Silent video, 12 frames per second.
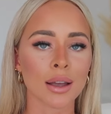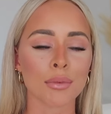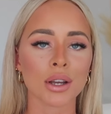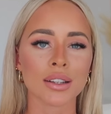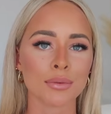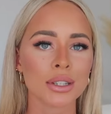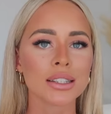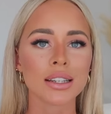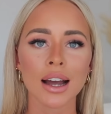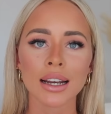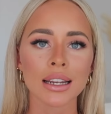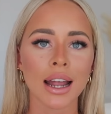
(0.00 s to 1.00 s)
And because I'm just
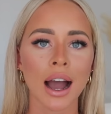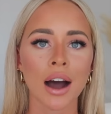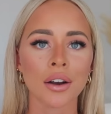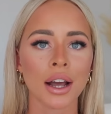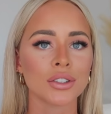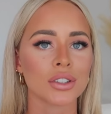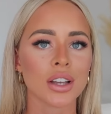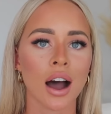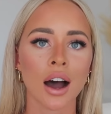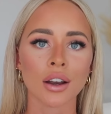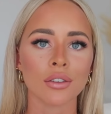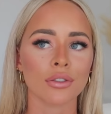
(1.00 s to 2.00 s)
starting out, I just
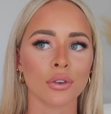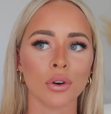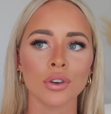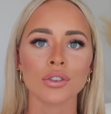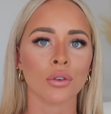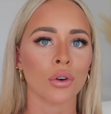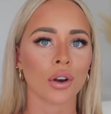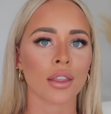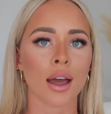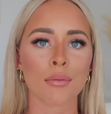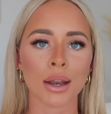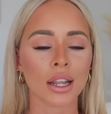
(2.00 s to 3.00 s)
can't afford to order
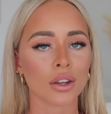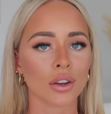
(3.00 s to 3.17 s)
that many